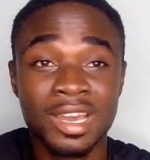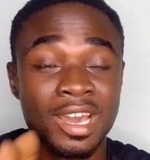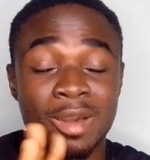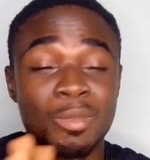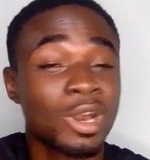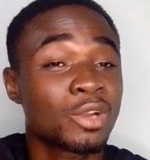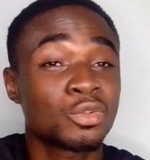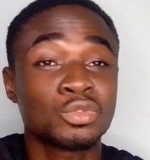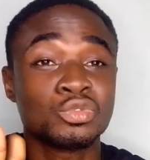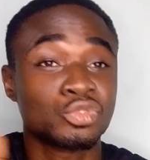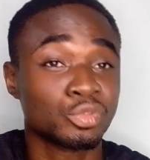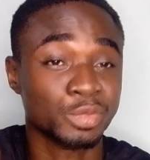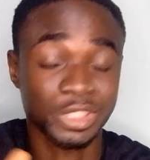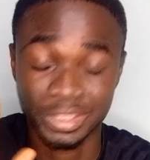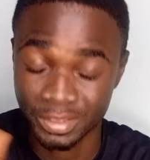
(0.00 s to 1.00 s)
about
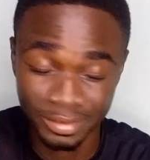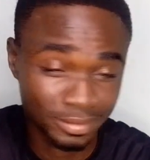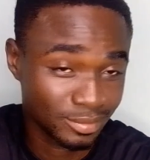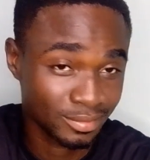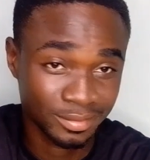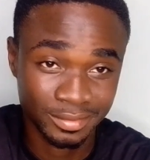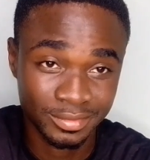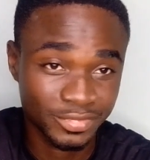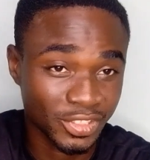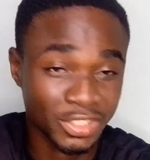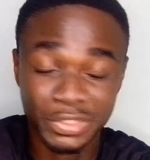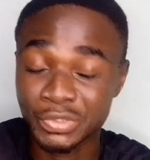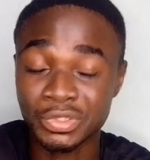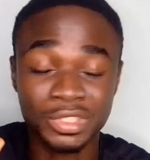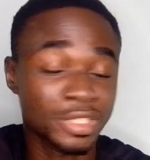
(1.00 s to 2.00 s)
to be
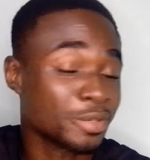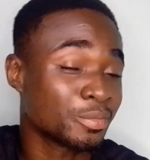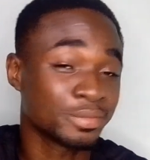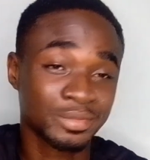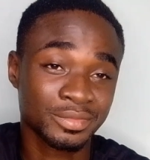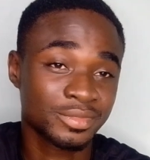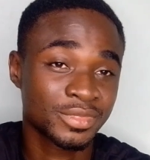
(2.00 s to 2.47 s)
fashion term.